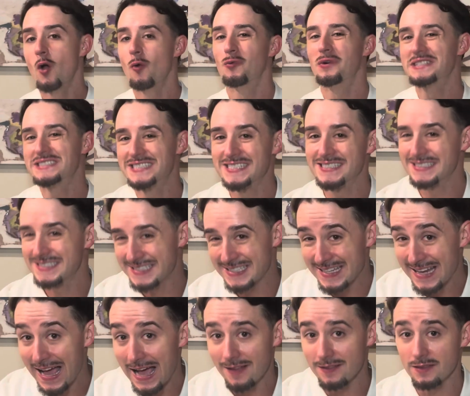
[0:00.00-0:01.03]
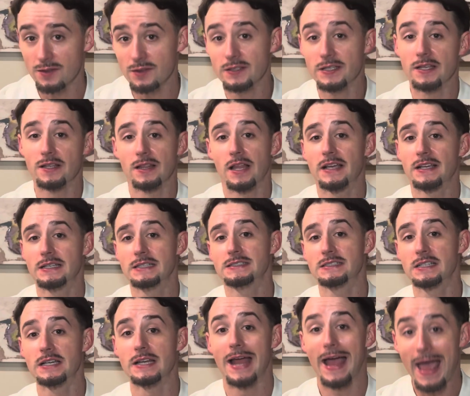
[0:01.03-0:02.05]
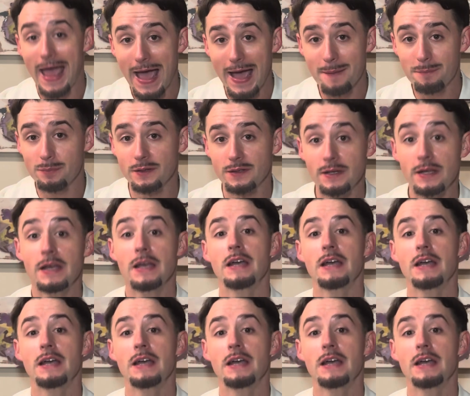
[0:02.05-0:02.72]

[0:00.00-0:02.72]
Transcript: which it's not looking like it's going to happen,